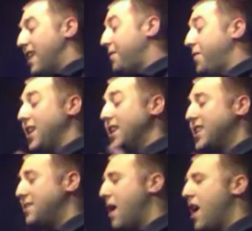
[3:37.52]
fucking
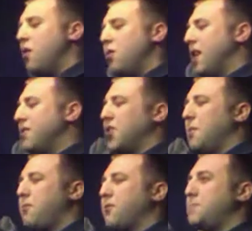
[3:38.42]
smell, low job
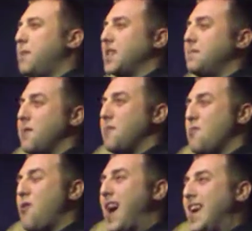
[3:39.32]
prospects, minimum
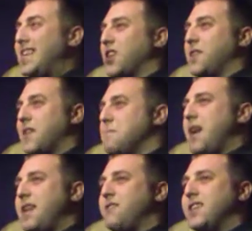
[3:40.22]
wage. I can think of
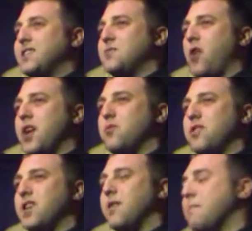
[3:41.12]
many reasons why you
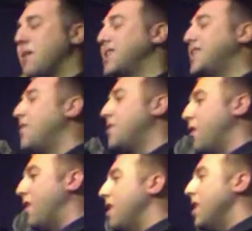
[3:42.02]
wouldn't do it. But I'll tell you
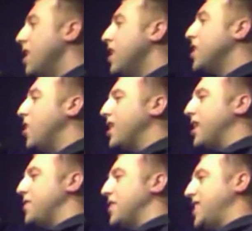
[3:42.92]
what, you've got to
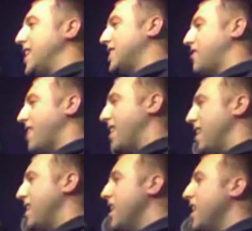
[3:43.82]
give those kids credit,
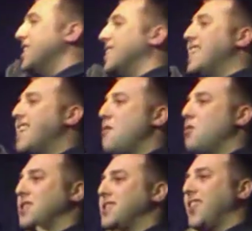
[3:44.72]
because they know
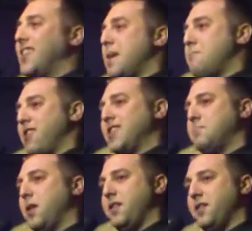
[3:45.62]
what side their bread's
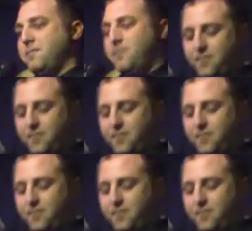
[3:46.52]
buttered on.